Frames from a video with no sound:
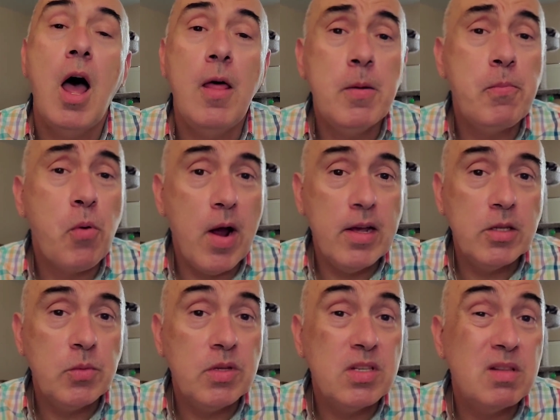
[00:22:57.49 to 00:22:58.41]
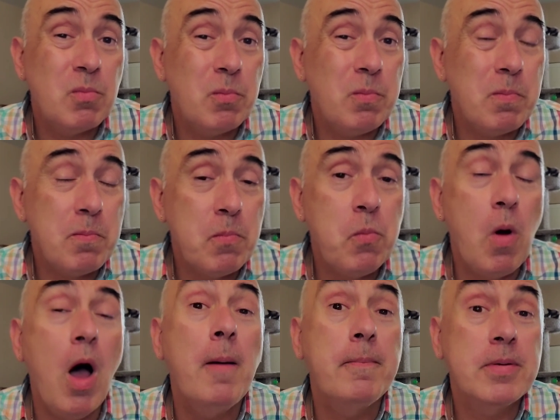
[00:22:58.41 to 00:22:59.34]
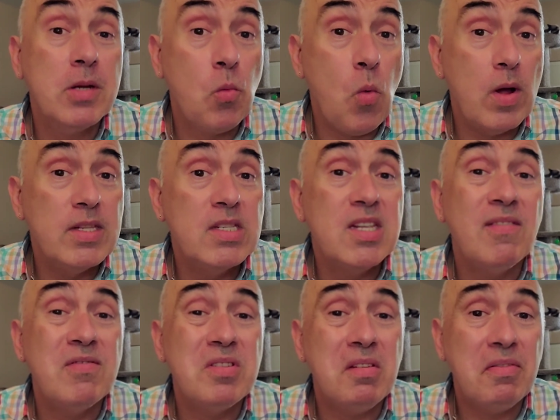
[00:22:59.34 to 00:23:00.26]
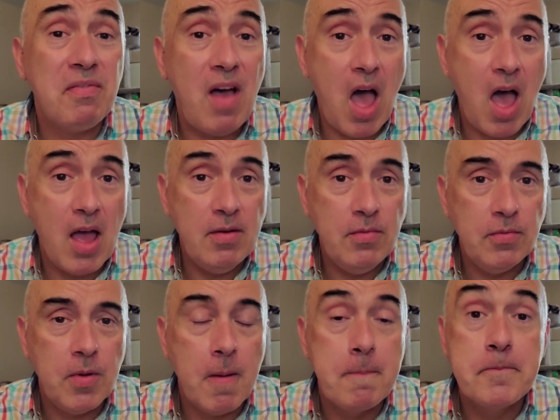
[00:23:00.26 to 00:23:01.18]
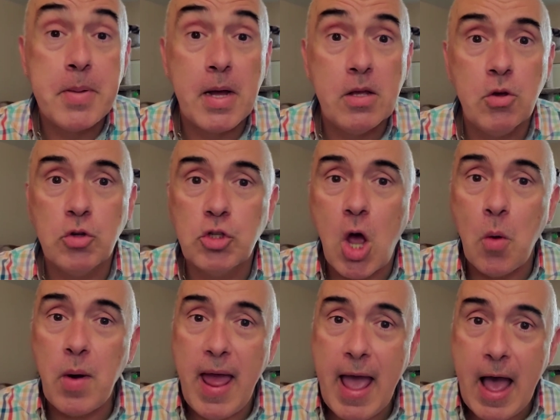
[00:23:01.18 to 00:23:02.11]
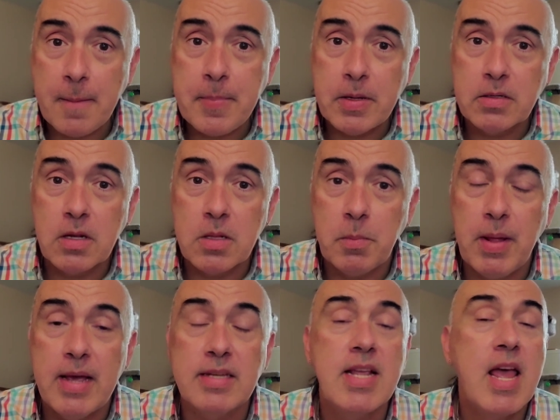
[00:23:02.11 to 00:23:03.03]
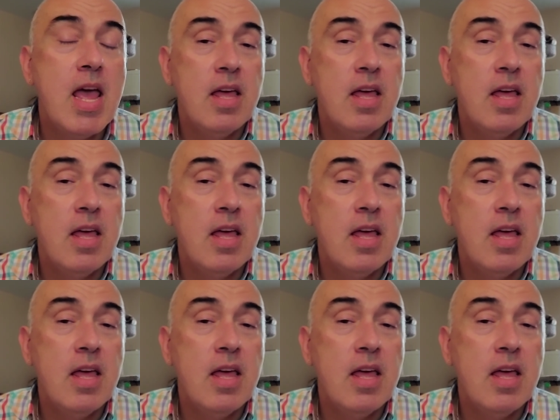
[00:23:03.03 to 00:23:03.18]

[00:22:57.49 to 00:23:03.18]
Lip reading: The price was up to $175, but you saw what happened to the place.